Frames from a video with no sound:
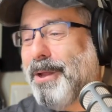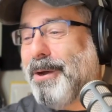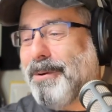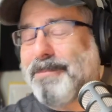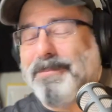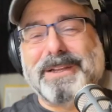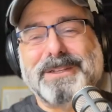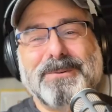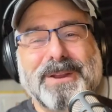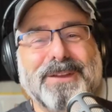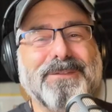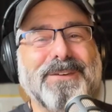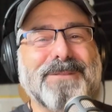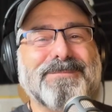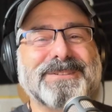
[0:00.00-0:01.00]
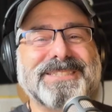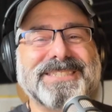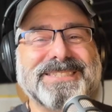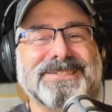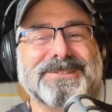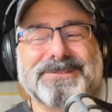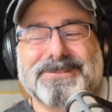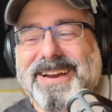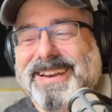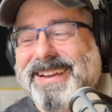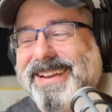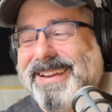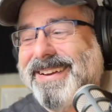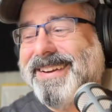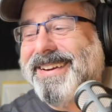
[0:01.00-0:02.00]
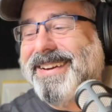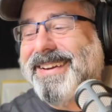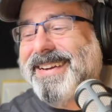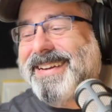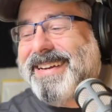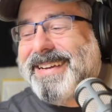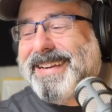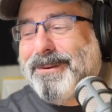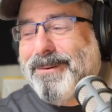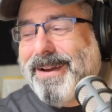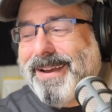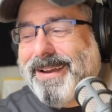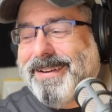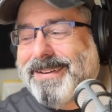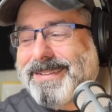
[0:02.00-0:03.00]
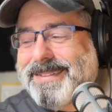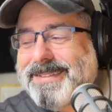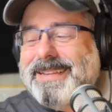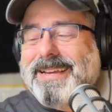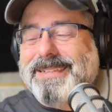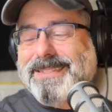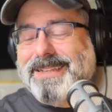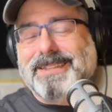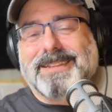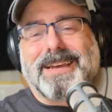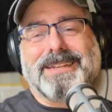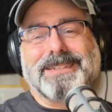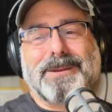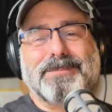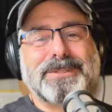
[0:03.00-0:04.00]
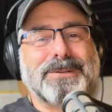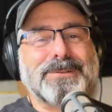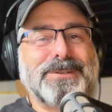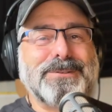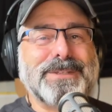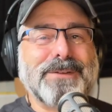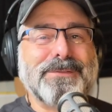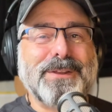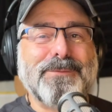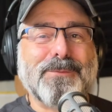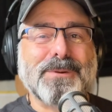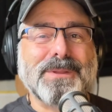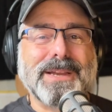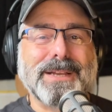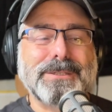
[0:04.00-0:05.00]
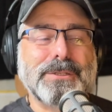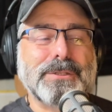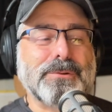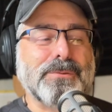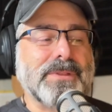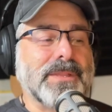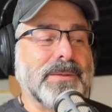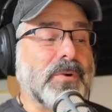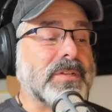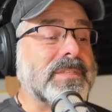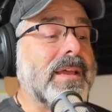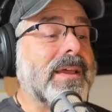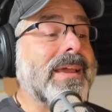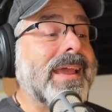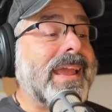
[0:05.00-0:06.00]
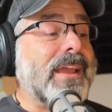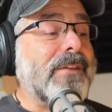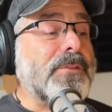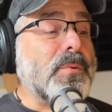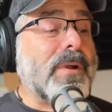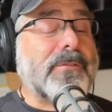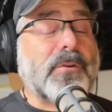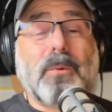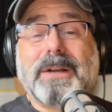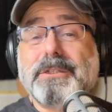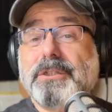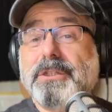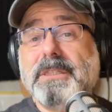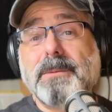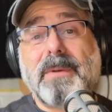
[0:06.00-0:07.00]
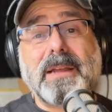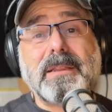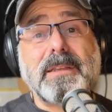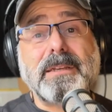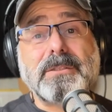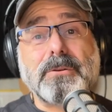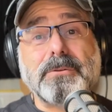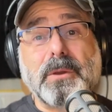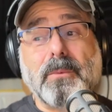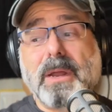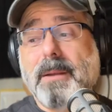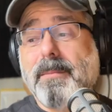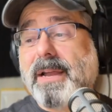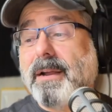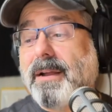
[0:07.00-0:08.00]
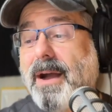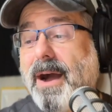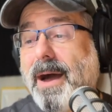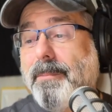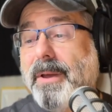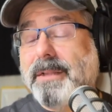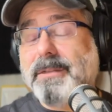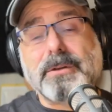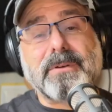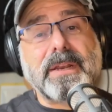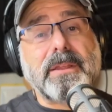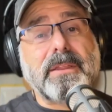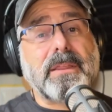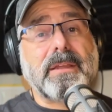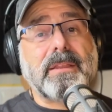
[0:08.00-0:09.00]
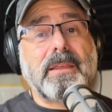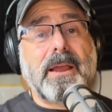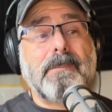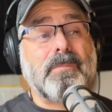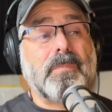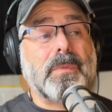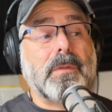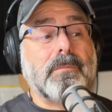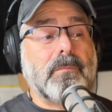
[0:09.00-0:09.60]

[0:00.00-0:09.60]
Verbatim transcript: I blew it by 25% already. Anyway, that is it. That is episode 274 The Anxious Truth in the Books. If you have questions about this or you want to make a comment or anything like that,